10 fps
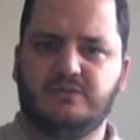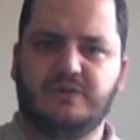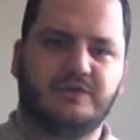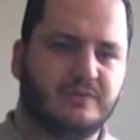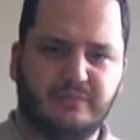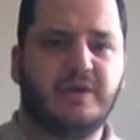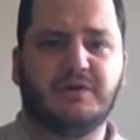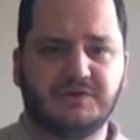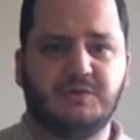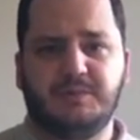whether
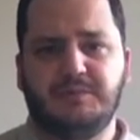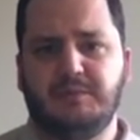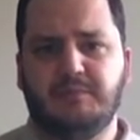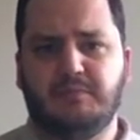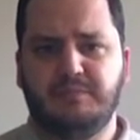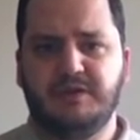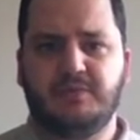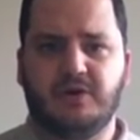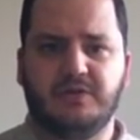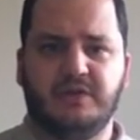marriage would be
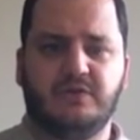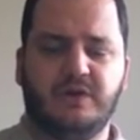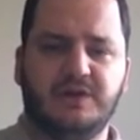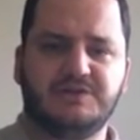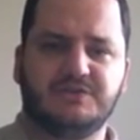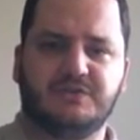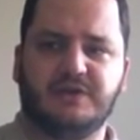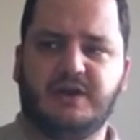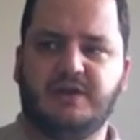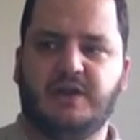part of the equation or
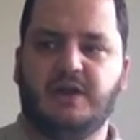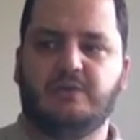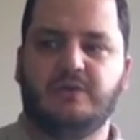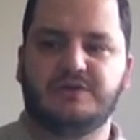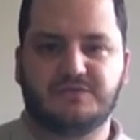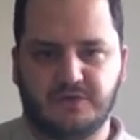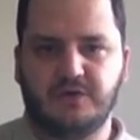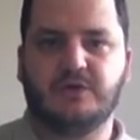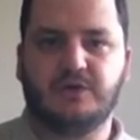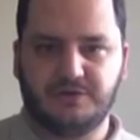not. Whereas for
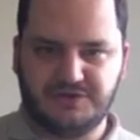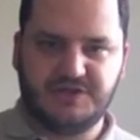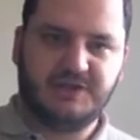her,